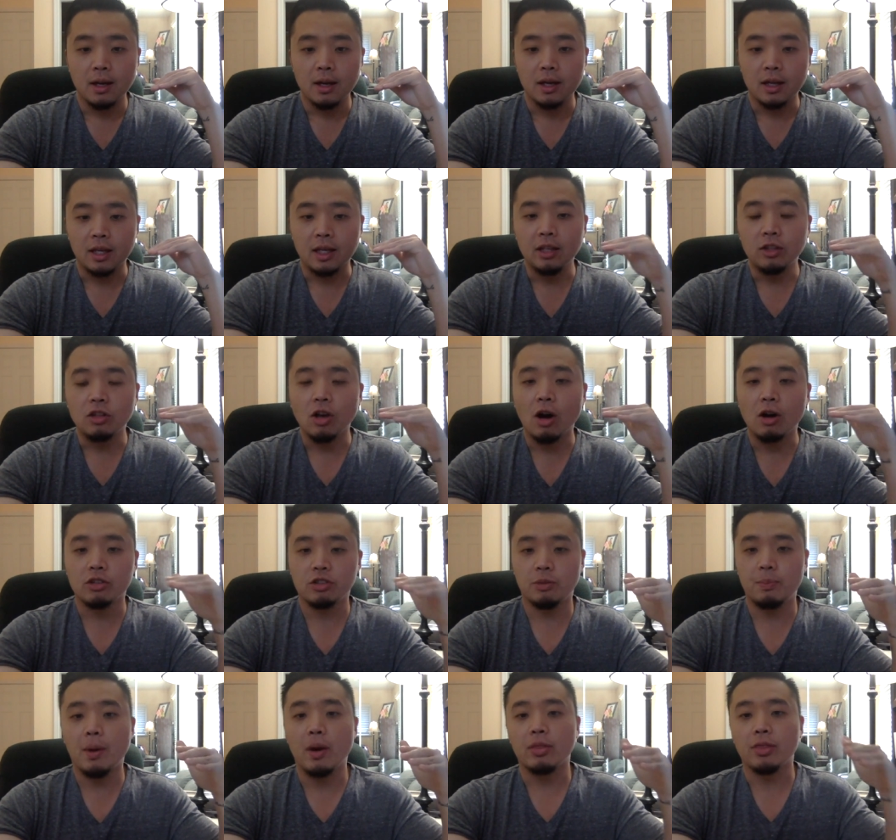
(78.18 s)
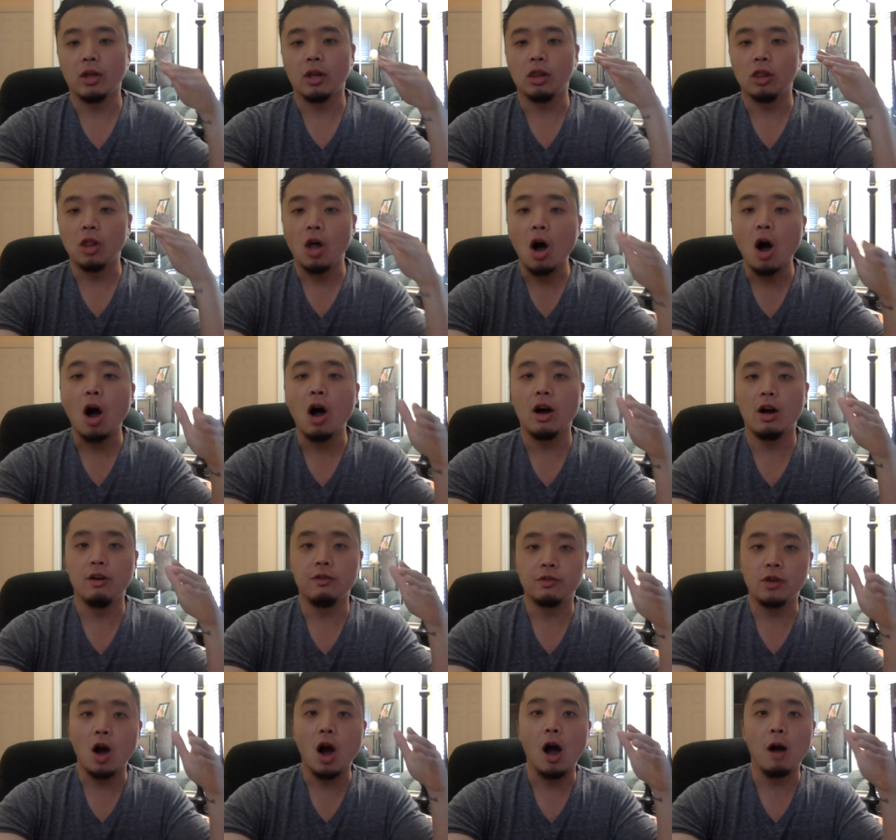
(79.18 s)
he talks about the law
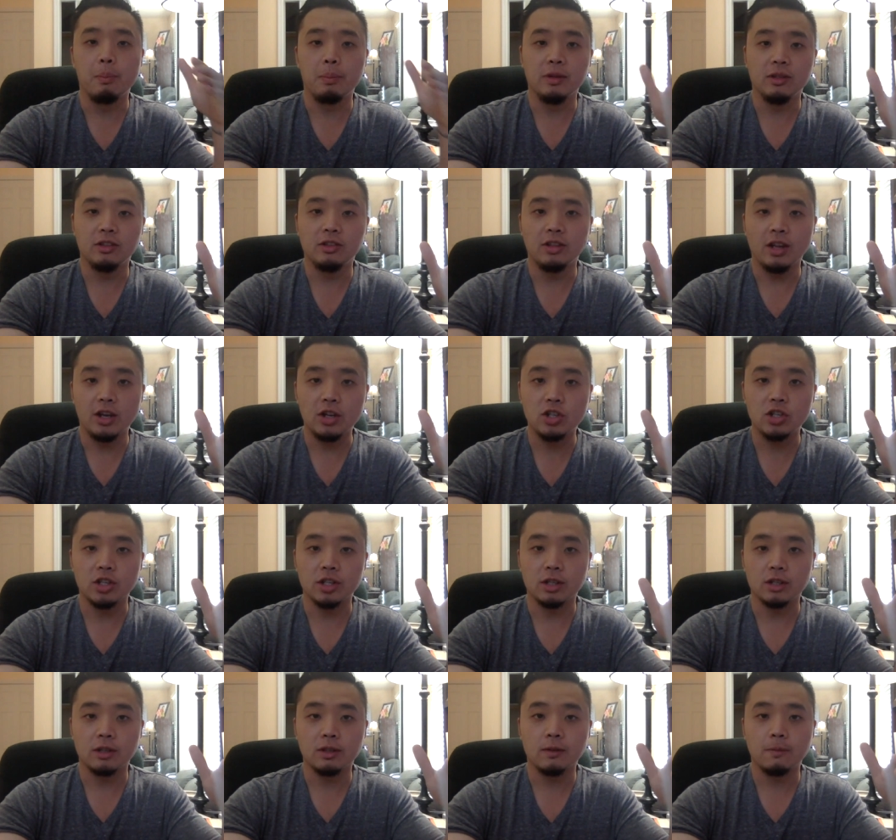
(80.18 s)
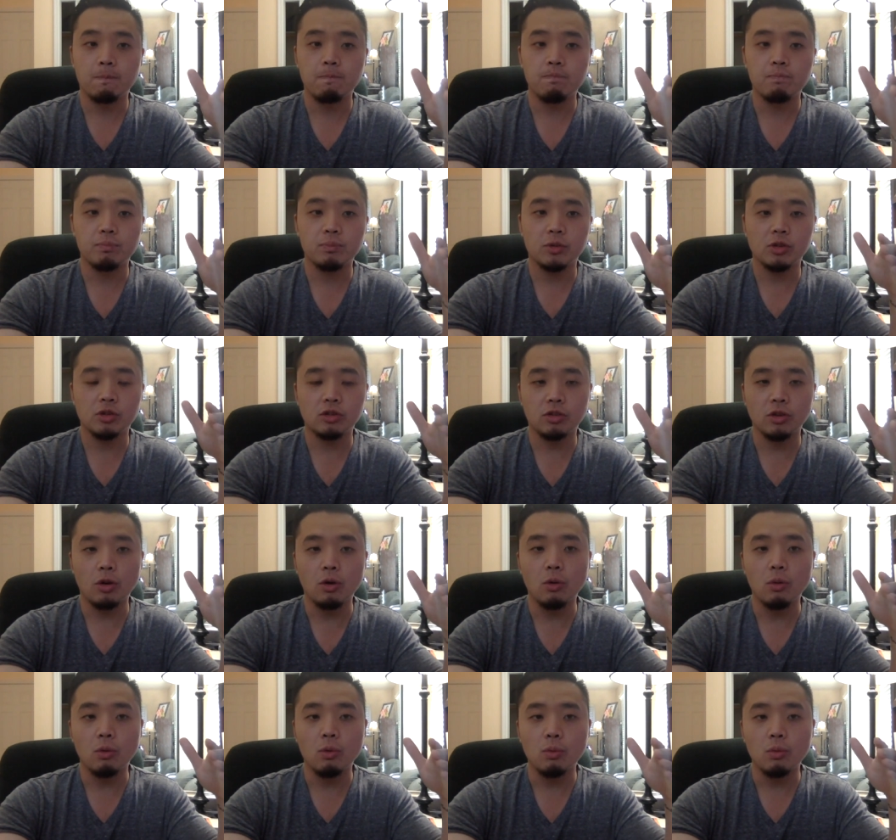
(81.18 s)
of compensation.
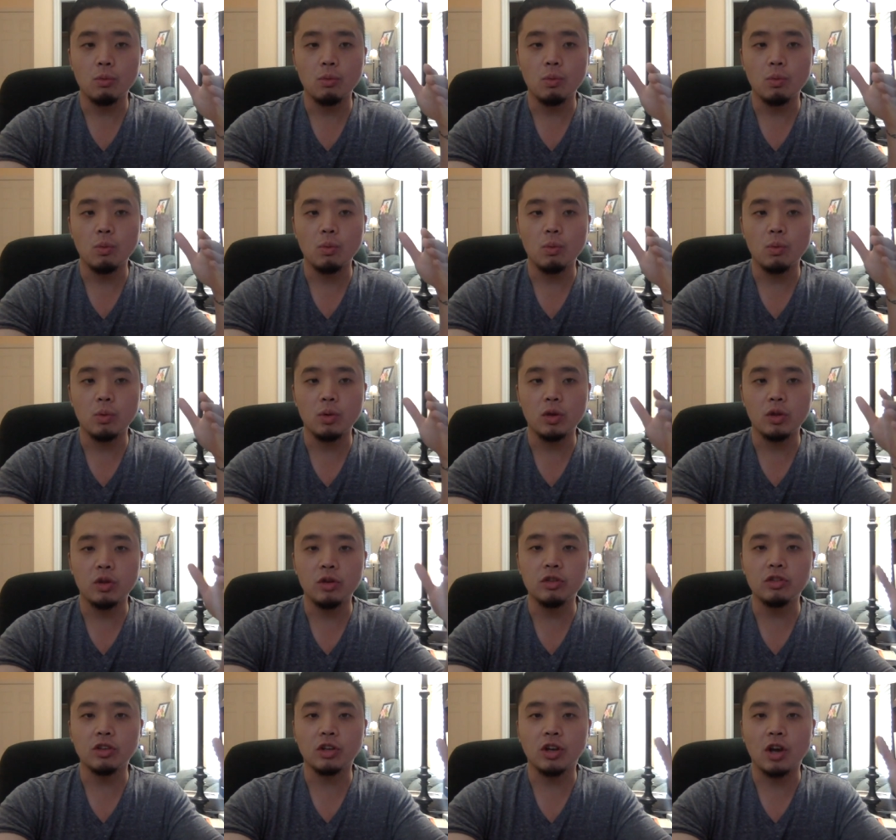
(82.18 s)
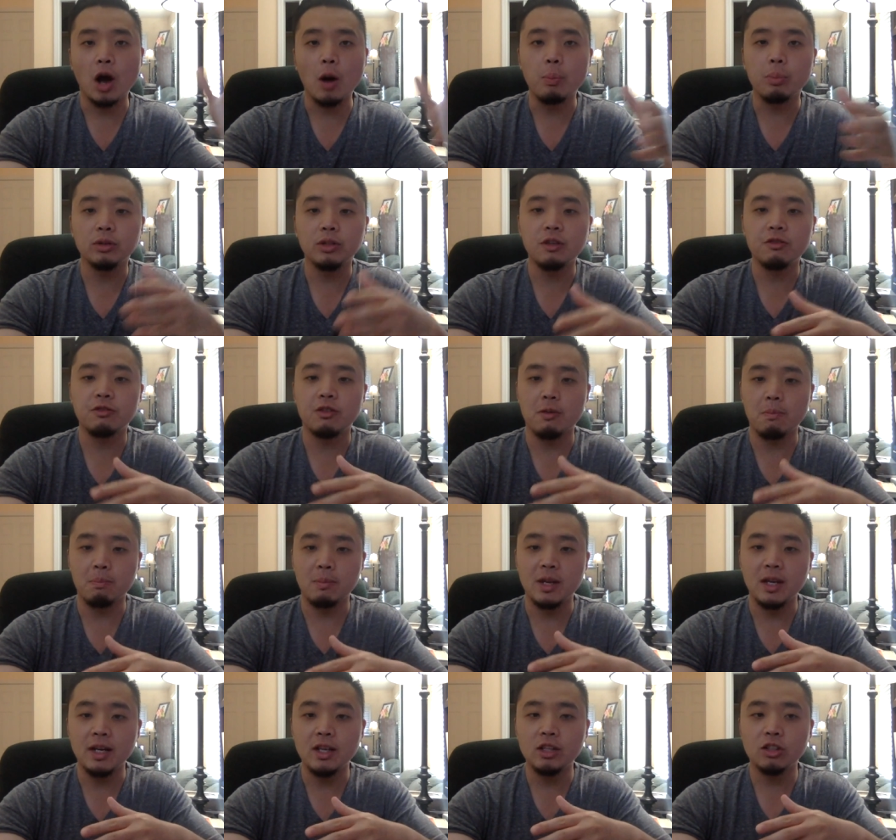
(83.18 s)
So there's a couple different
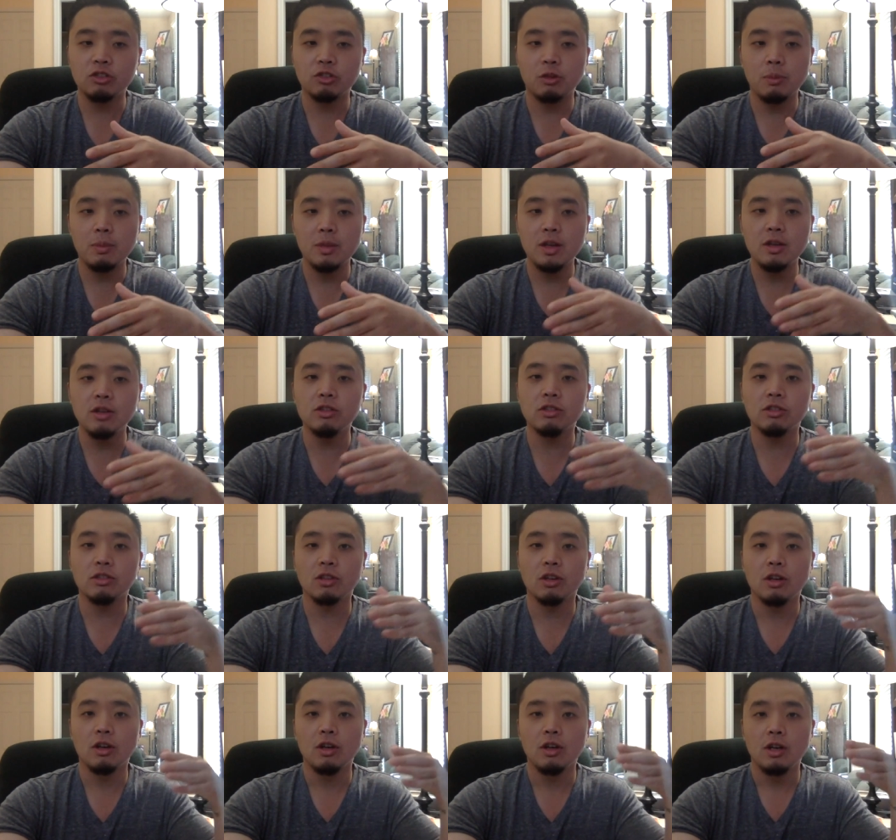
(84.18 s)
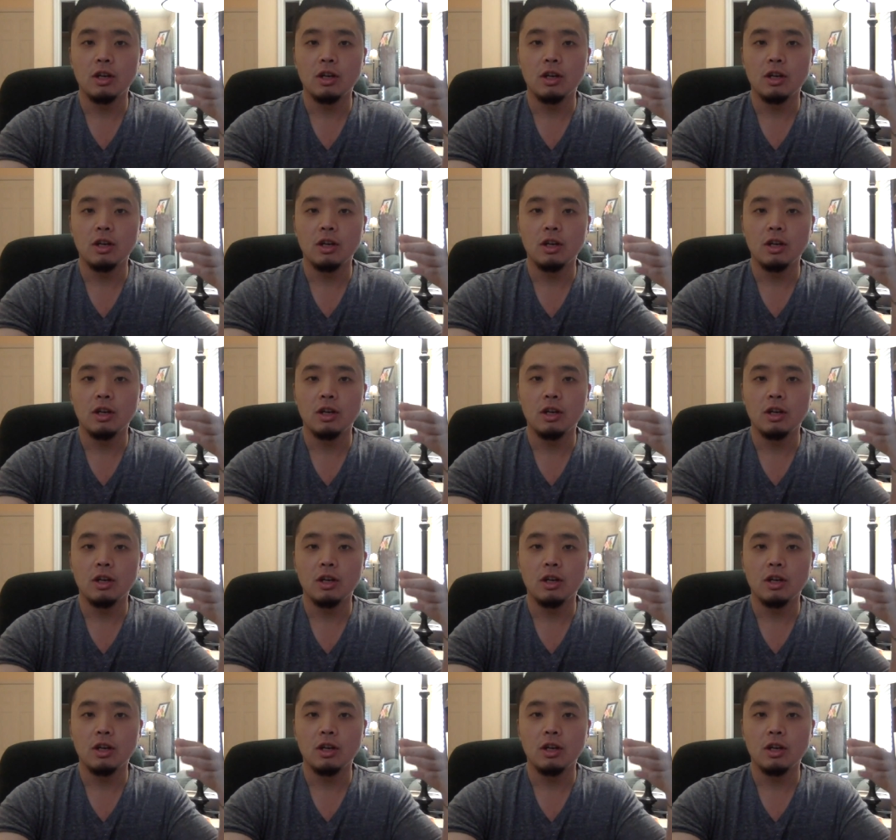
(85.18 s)
meanings from this.